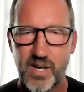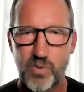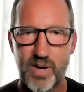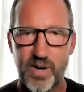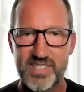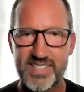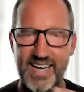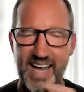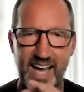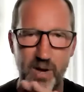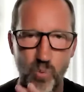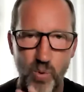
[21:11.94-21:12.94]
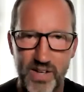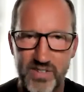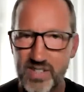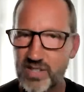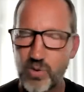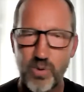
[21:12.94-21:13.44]
was that I
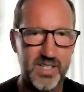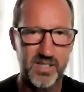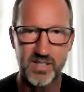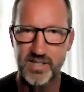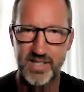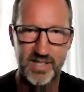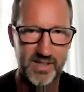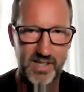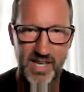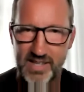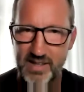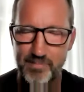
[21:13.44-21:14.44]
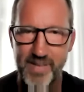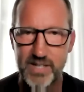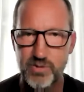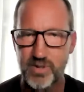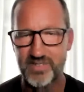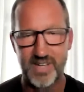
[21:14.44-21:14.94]
wasn't going to look at a lot of the
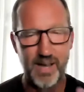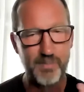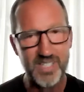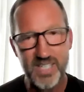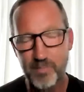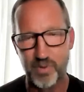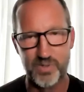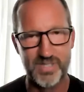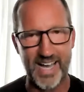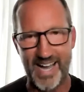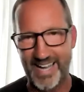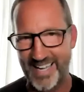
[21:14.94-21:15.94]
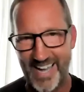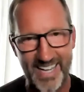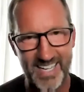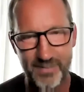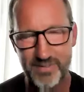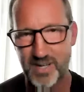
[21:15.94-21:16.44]
metrics. And I'm a numbers guy, I
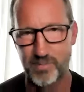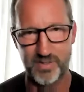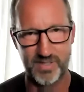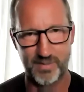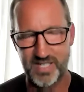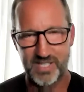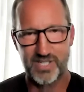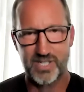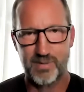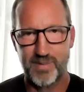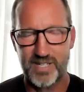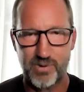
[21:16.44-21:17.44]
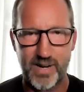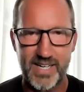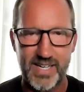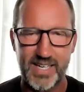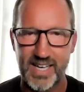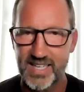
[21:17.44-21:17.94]
love numbers. I'm an engineer by
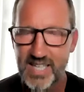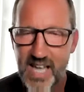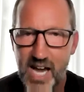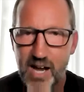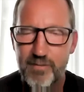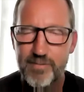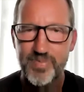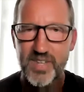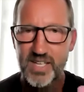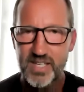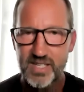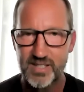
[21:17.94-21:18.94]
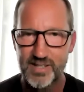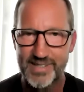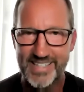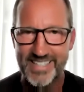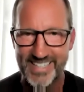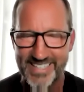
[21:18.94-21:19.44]
training, I love
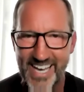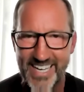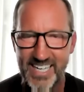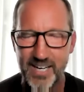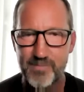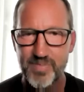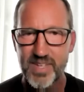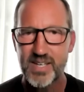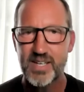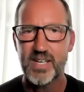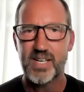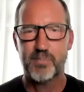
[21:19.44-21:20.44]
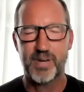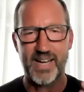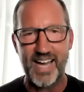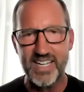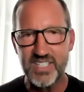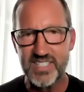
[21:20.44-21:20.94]
looking at data. But
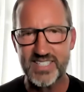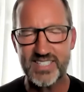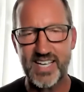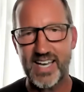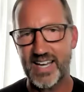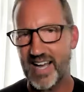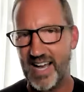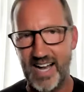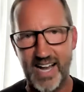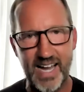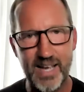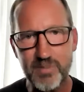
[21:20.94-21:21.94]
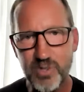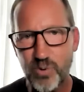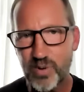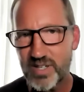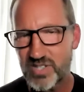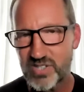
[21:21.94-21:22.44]
I just said, I'm
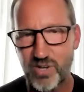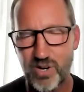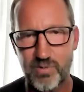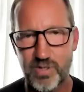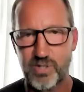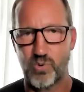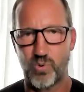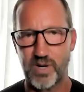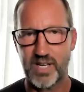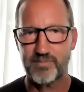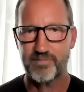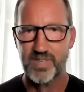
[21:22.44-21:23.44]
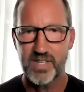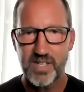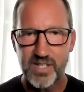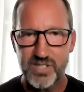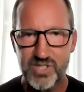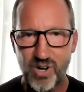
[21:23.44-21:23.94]
going to start recording,
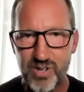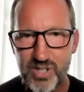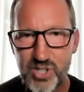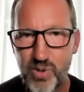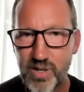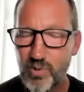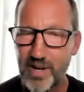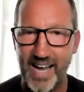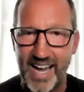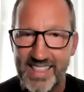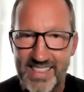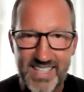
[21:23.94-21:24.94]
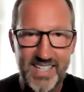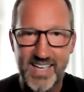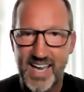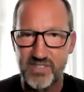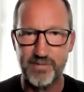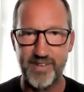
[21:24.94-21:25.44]
start doing what I think
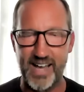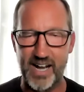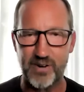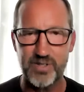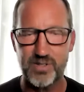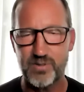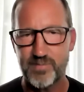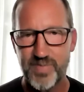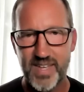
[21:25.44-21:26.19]
has value,